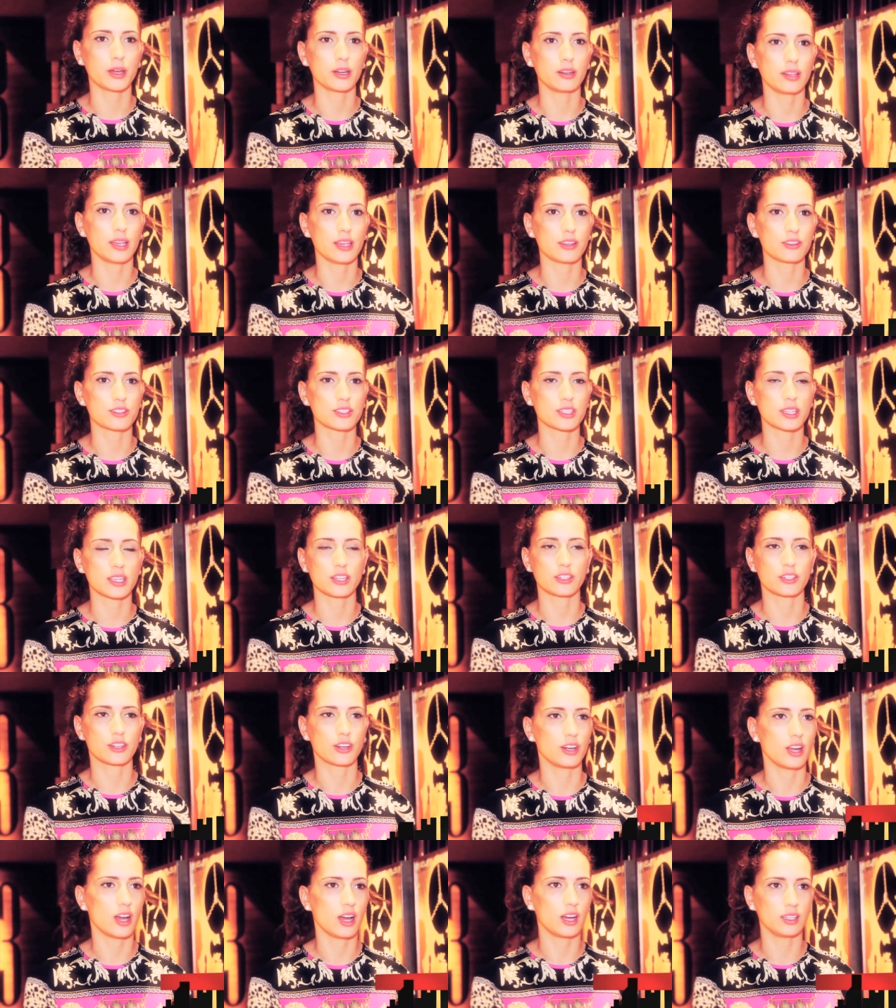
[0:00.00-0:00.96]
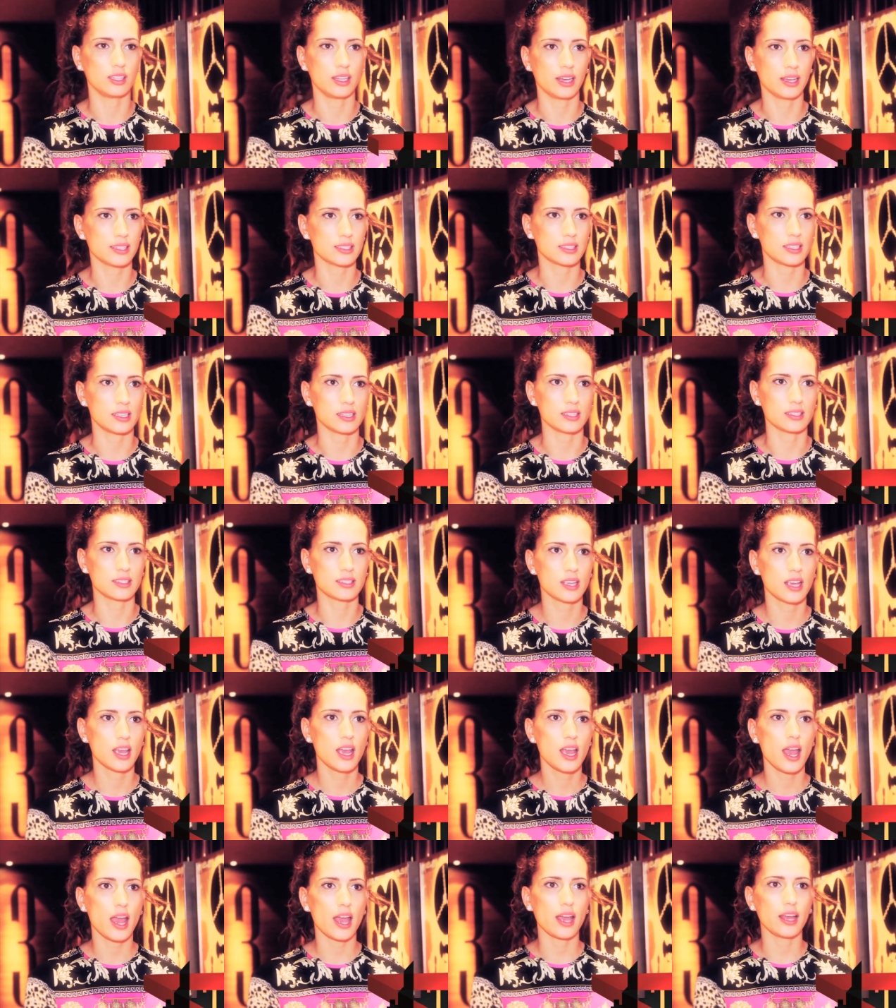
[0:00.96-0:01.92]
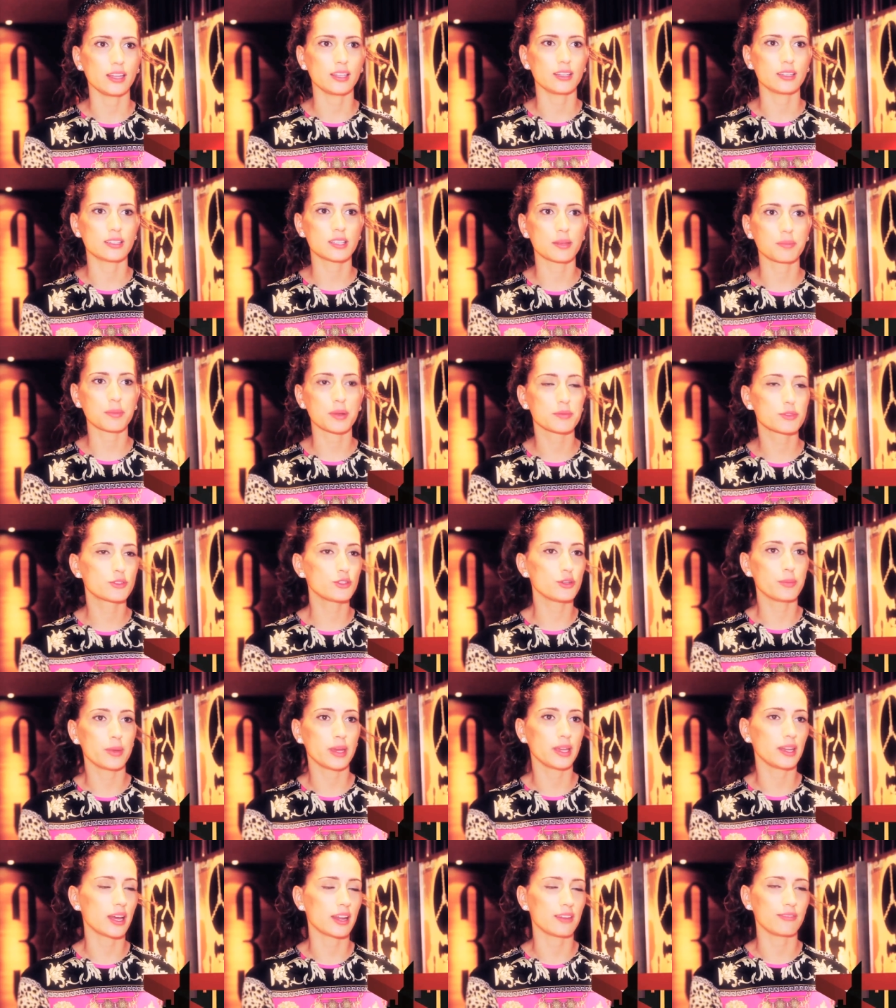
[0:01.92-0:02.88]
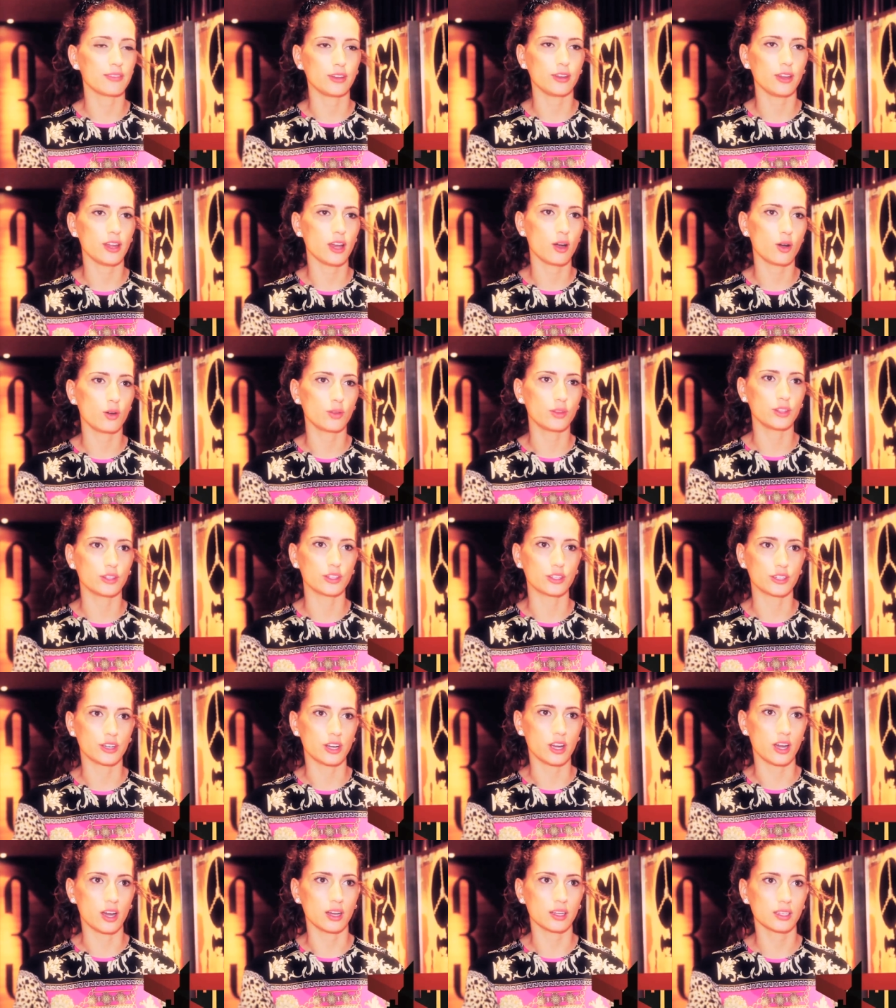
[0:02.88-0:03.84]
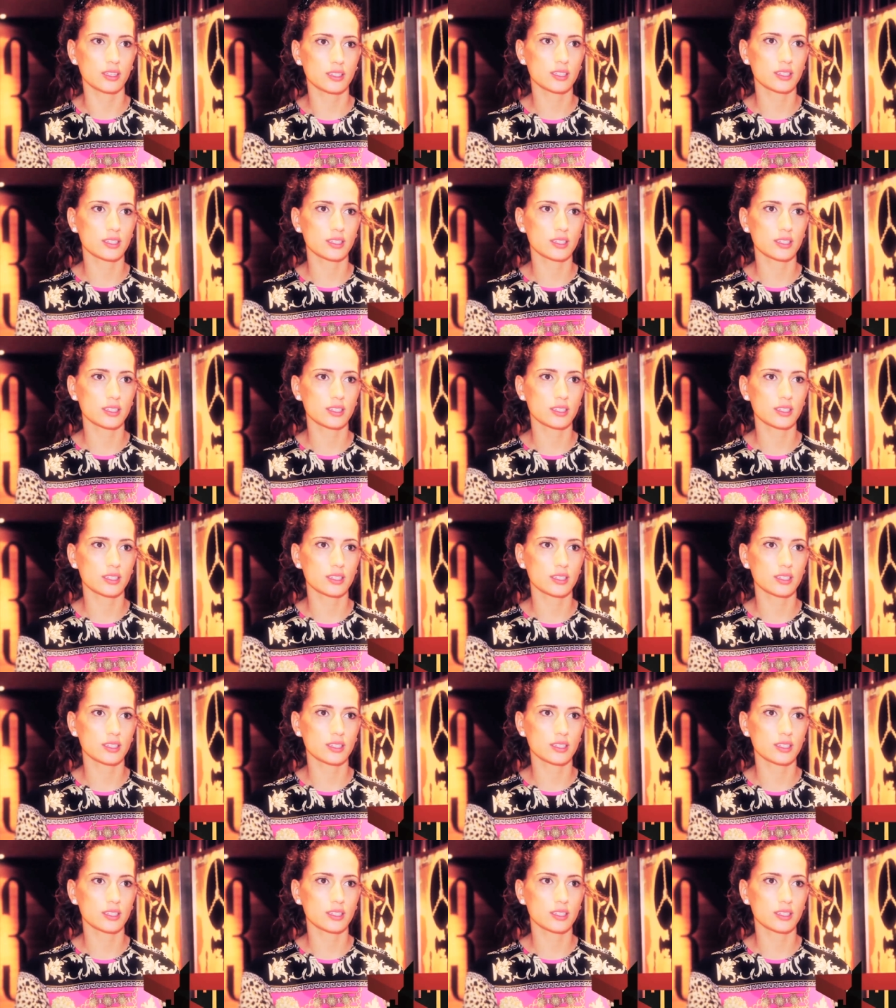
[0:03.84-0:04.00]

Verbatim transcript: model agents here are not licensed, and sometimes you may not even know that they're not.